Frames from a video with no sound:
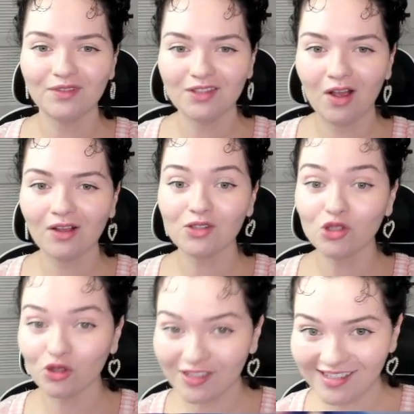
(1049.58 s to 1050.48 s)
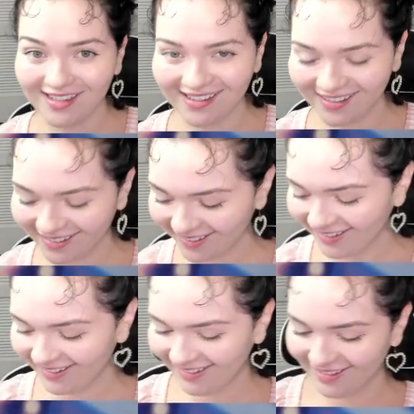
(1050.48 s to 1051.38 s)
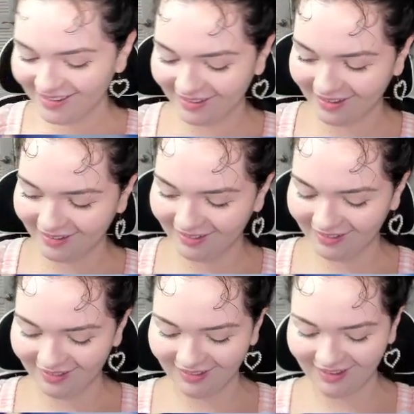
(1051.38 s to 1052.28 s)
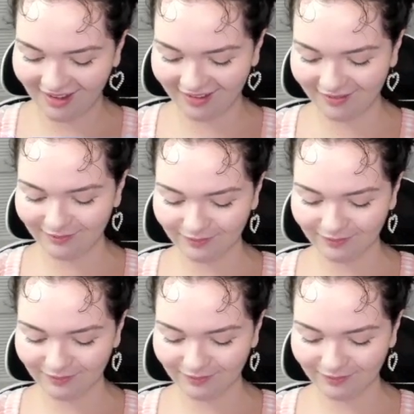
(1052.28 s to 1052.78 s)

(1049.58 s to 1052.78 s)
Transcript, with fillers: Toxtricity. You like I got it.